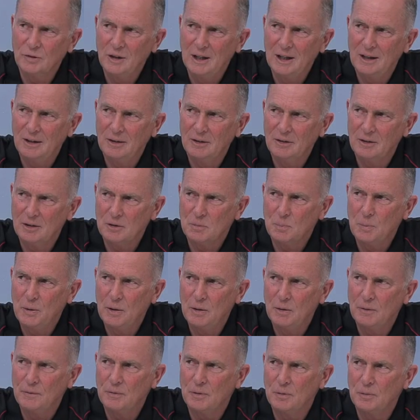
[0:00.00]
now at this
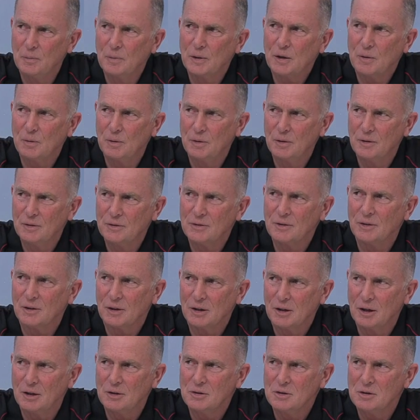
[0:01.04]
period from the recruiters and the
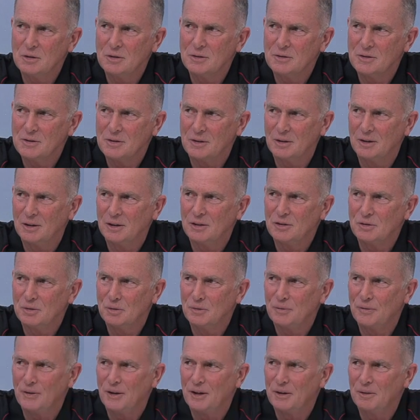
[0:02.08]
coaches, and is
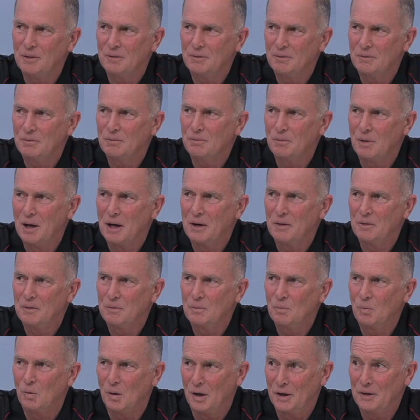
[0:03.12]
your phone run
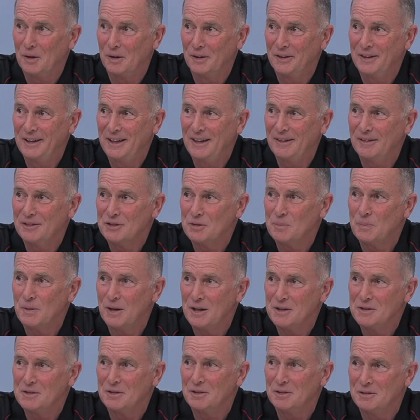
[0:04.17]
white hot now as
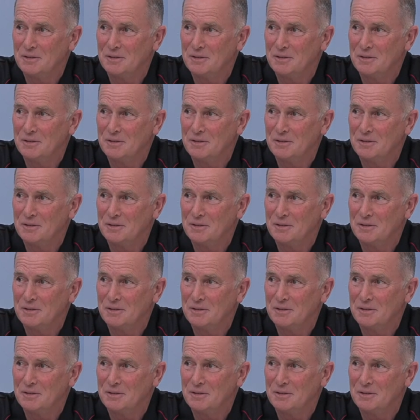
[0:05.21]
opposed to...